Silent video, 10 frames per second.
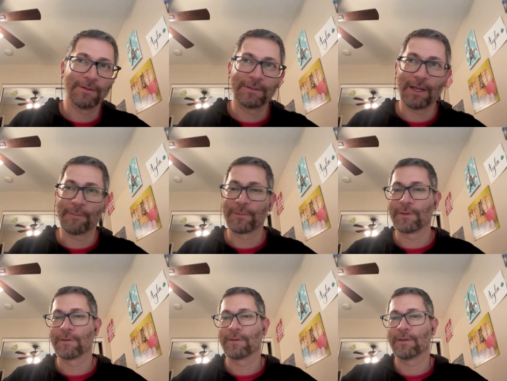
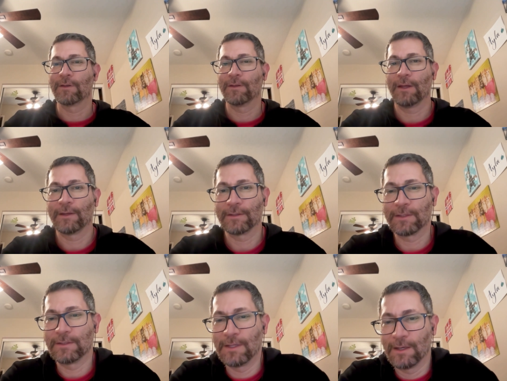depth,
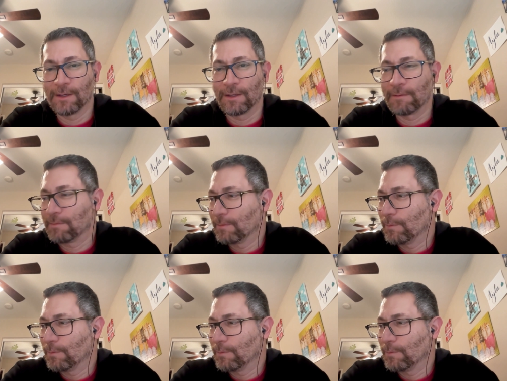the data,